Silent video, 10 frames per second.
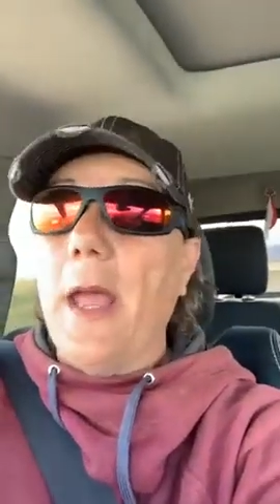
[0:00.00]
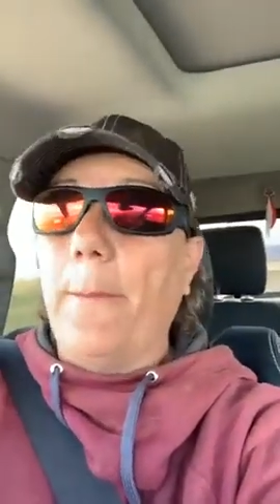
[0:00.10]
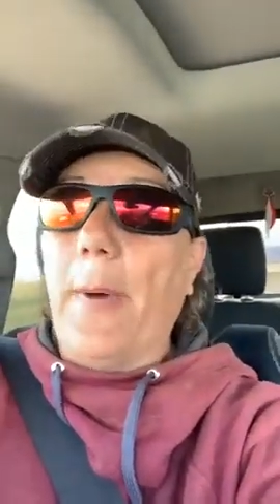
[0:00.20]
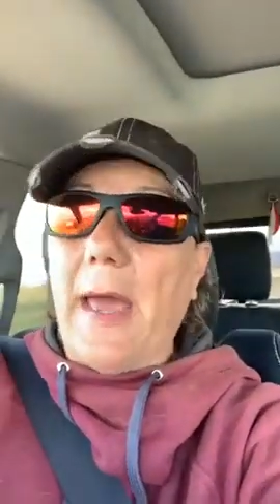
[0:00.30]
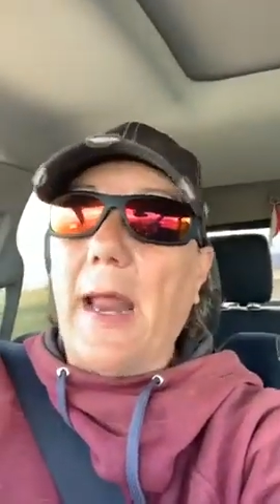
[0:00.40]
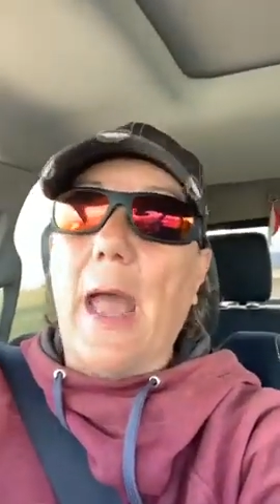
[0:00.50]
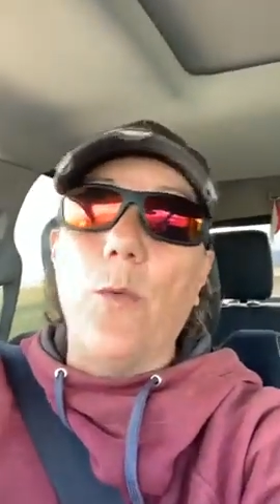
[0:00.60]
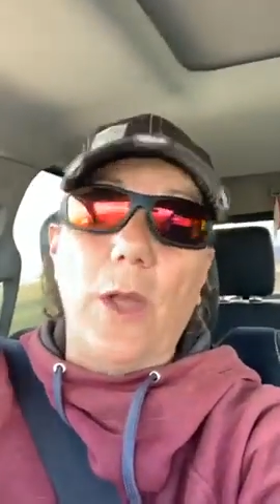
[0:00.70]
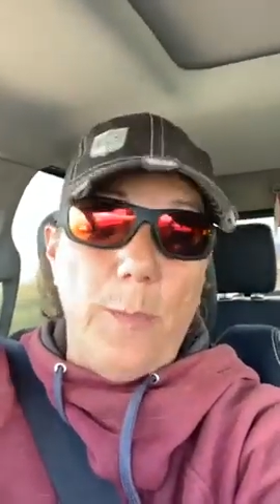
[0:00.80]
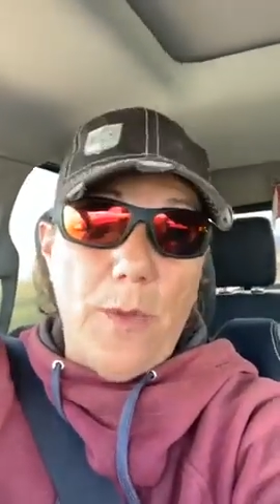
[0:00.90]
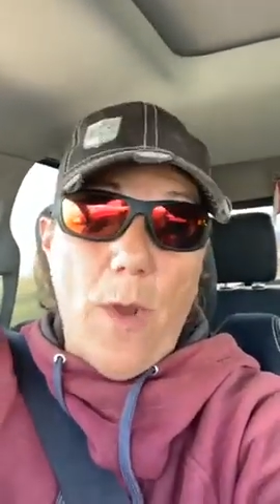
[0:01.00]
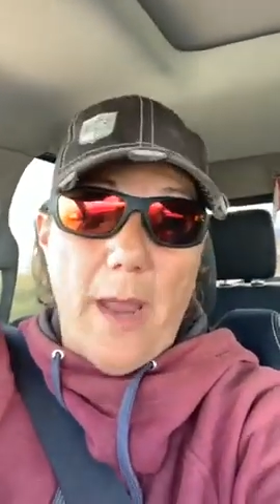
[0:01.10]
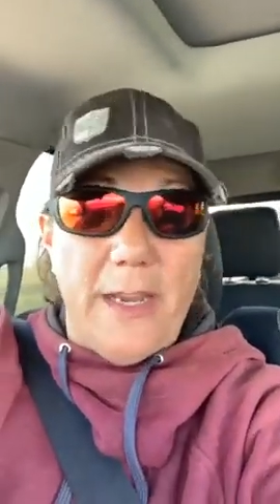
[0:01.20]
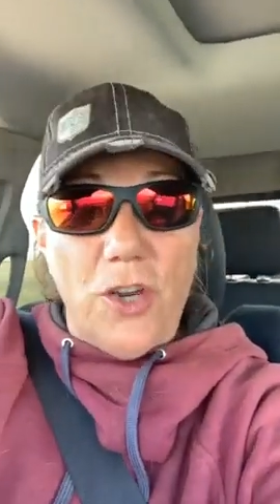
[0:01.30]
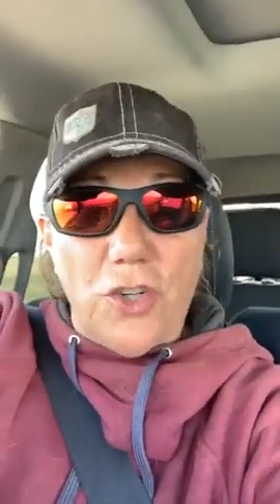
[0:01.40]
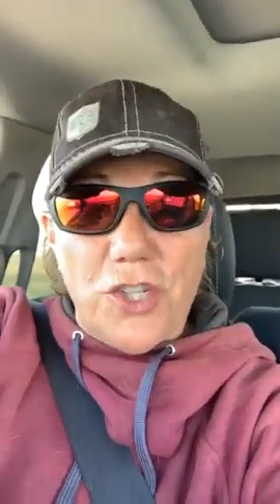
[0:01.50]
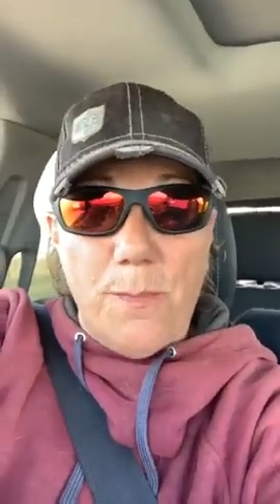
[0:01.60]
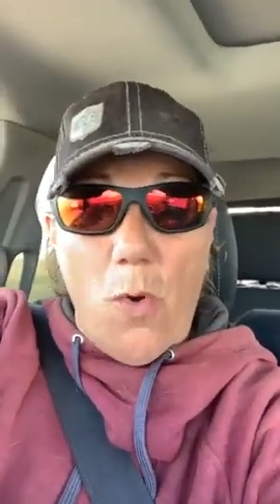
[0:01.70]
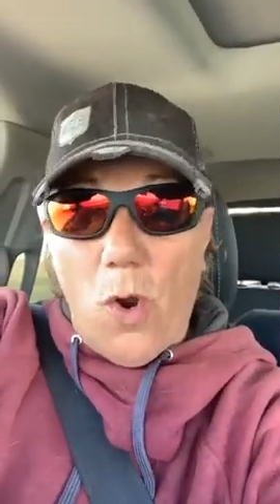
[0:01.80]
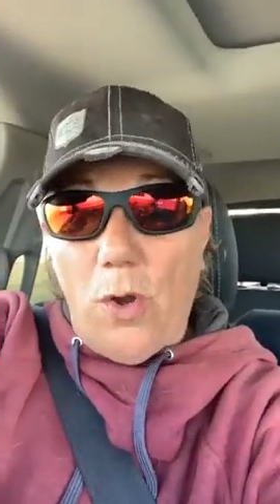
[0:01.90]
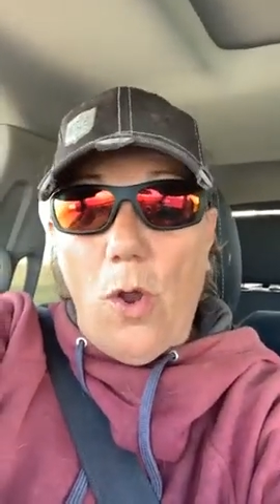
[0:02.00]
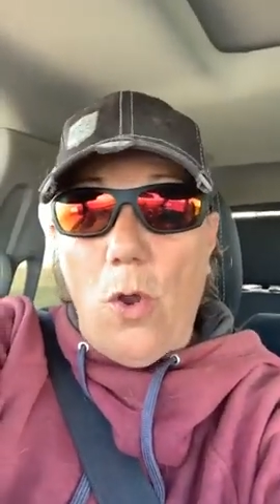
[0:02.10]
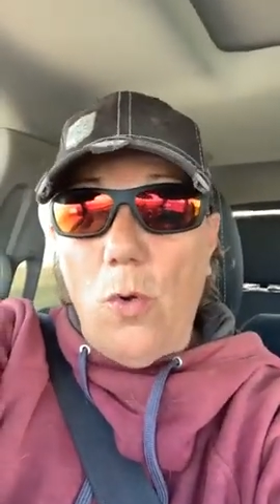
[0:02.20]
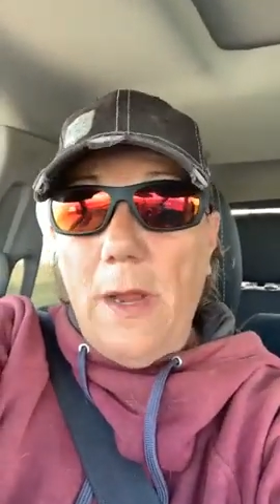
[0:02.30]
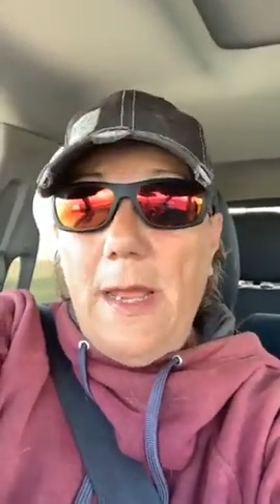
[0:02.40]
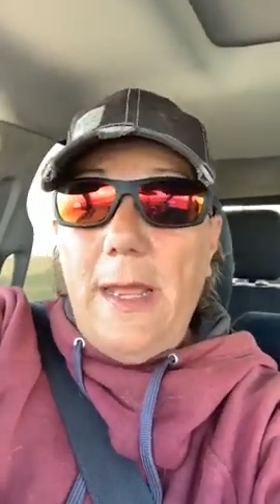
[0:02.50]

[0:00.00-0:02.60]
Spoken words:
But I will be riding her tomorrow.